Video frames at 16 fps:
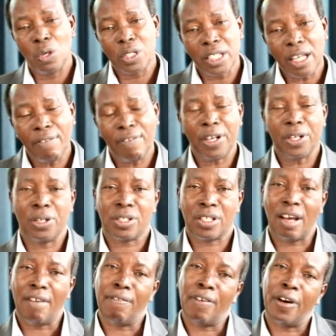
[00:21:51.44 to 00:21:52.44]
Whatever you're
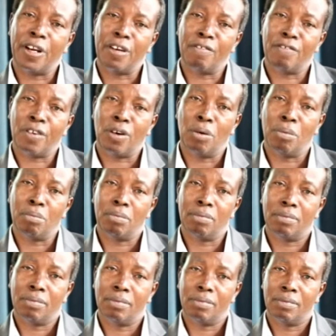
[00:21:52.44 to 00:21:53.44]
suffering from,
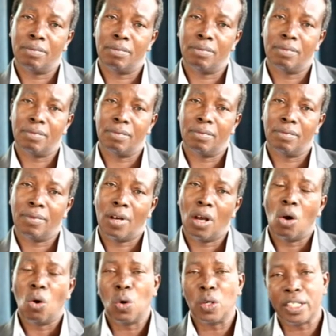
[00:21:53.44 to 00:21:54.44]

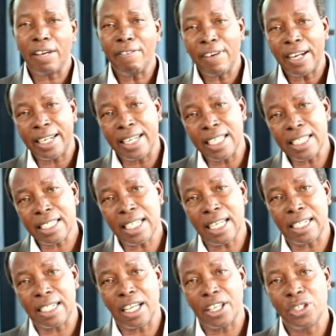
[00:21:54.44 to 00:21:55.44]
whatever
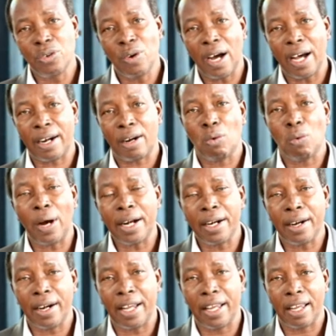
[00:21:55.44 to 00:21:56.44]
desert you are
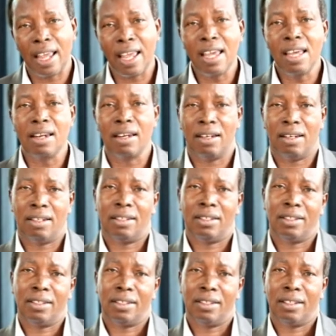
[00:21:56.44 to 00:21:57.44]
wandering in,
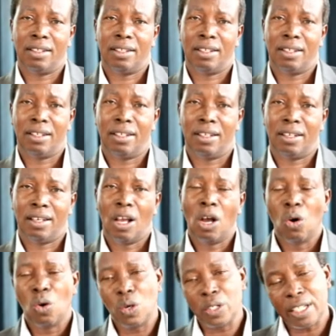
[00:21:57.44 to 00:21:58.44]

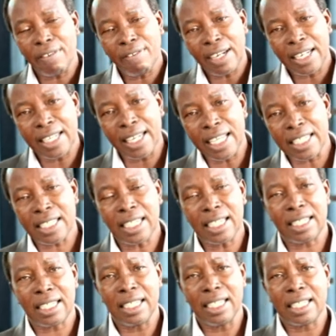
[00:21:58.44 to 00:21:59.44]
whatever
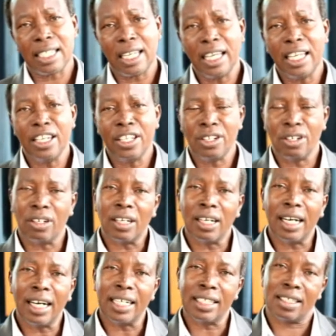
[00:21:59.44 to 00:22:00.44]
desert is in your
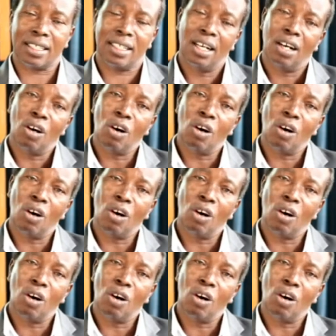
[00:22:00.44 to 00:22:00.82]
heart